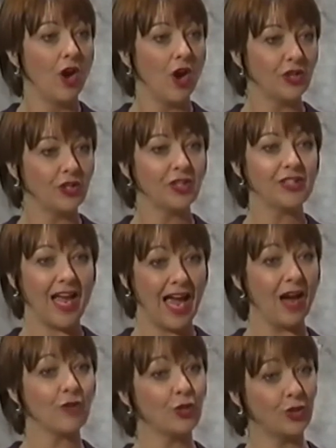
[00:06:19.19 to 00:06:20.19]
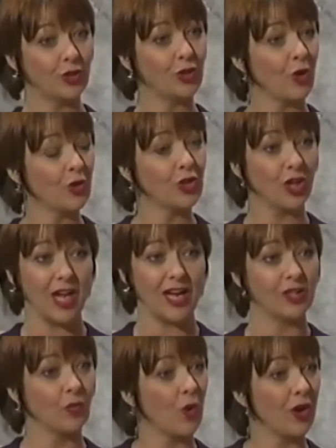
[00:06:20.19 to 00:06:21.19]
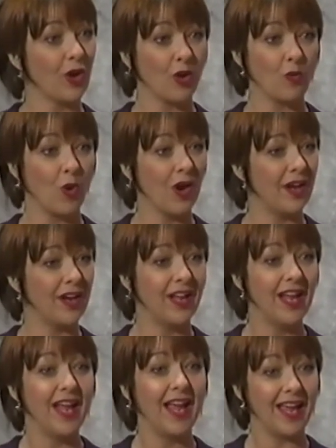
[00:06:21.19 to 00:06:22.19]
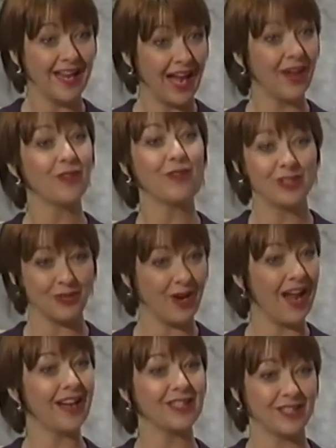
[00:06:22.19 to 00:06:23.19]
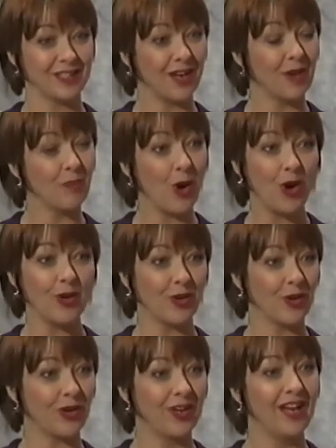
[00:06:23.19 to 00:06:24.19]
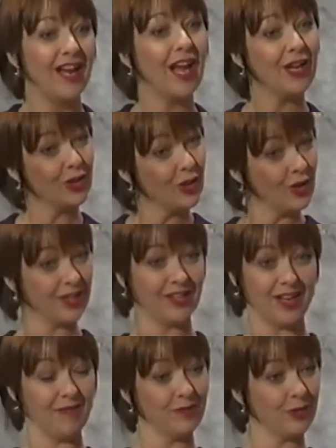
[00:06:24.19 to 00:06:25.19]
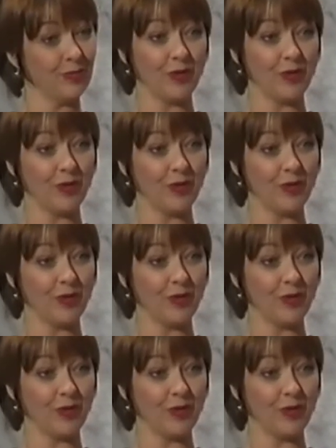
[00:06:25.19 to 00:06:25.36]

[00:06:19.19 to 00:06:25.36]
on just how to socialize one-on-one and how to attract a partner and look comfortable,